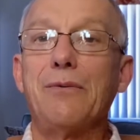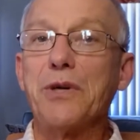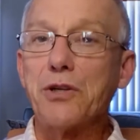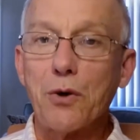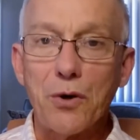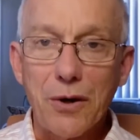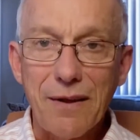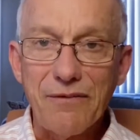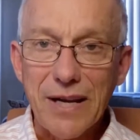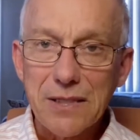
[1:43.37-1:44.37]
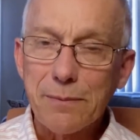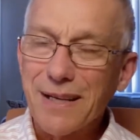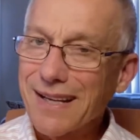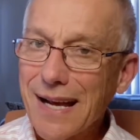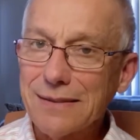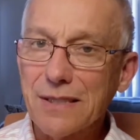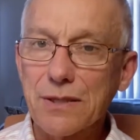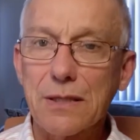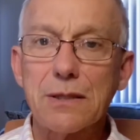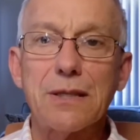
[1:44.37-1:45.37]
return on investment
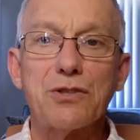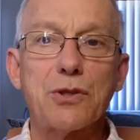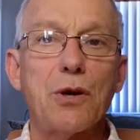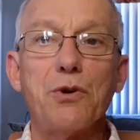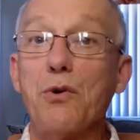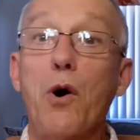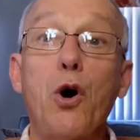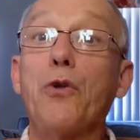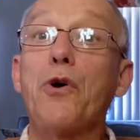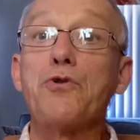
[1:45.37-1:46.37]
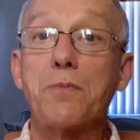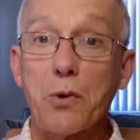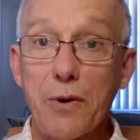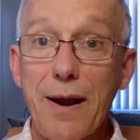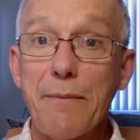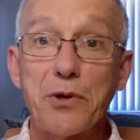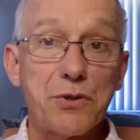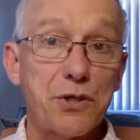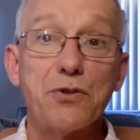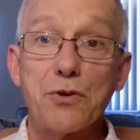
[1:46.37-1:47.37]
analysis that show you all those
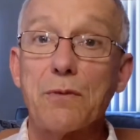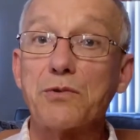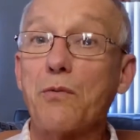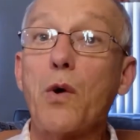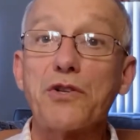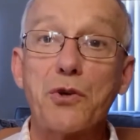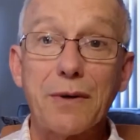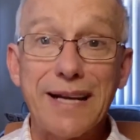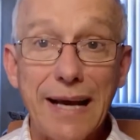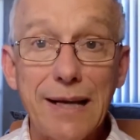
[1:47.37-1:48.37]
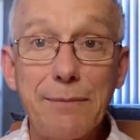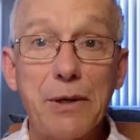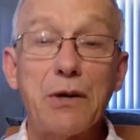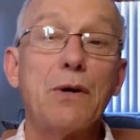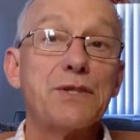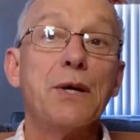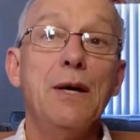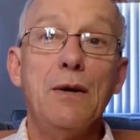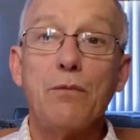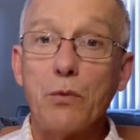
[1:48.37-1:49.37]
parameters in terms of what you're getting, because
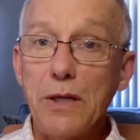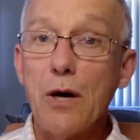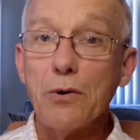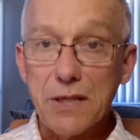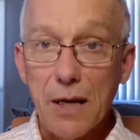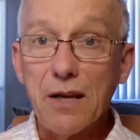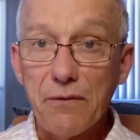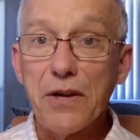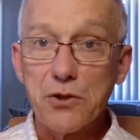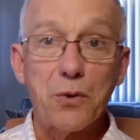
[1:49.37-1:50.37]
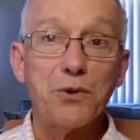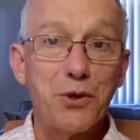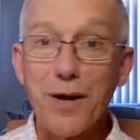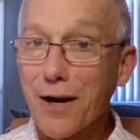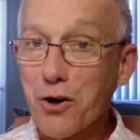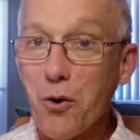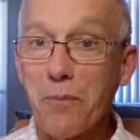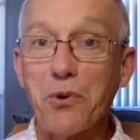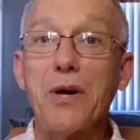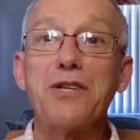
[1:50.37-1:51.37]
we know as an individual, you're not a
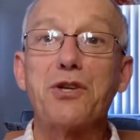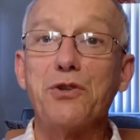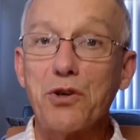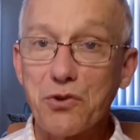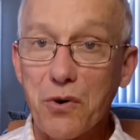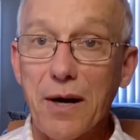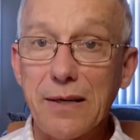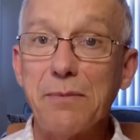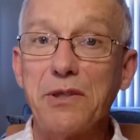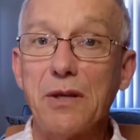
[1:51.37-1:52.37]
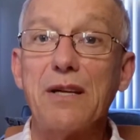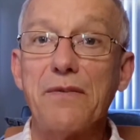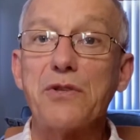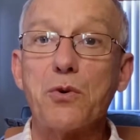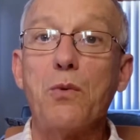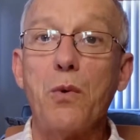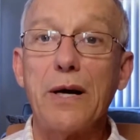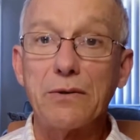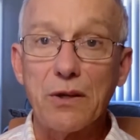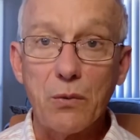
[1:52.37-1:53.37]
corporation, you're trying to build individual
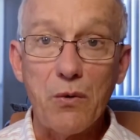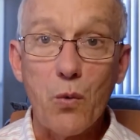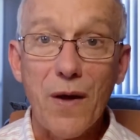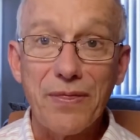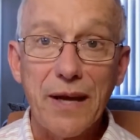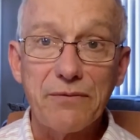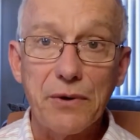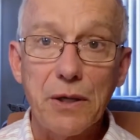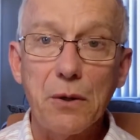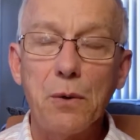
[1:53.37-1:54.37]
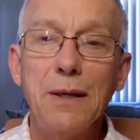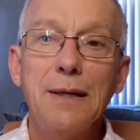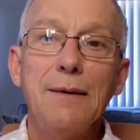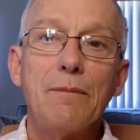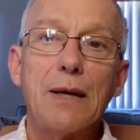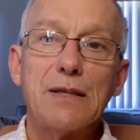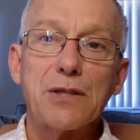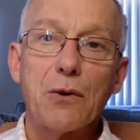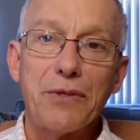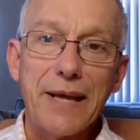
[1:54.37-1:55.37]
wealth, and we want that for you. And
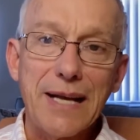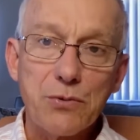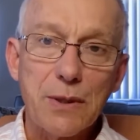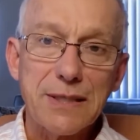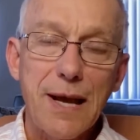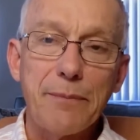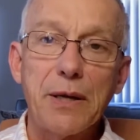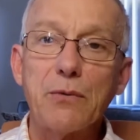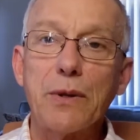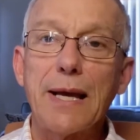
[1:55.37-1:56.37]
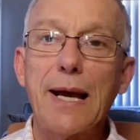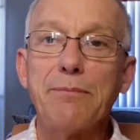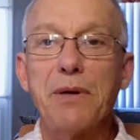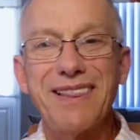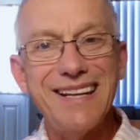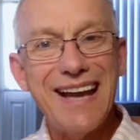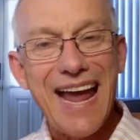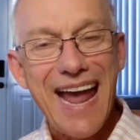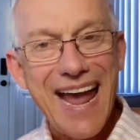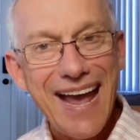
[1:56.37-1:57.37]
so that's what's happening with that. But
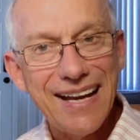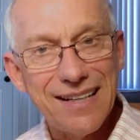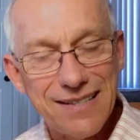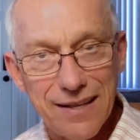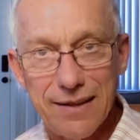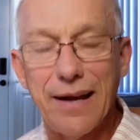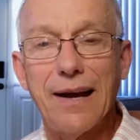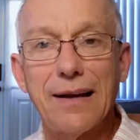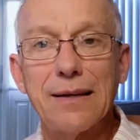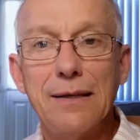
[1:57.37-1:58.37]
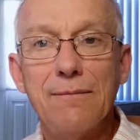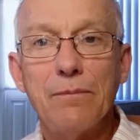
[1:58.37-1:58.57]
then added to that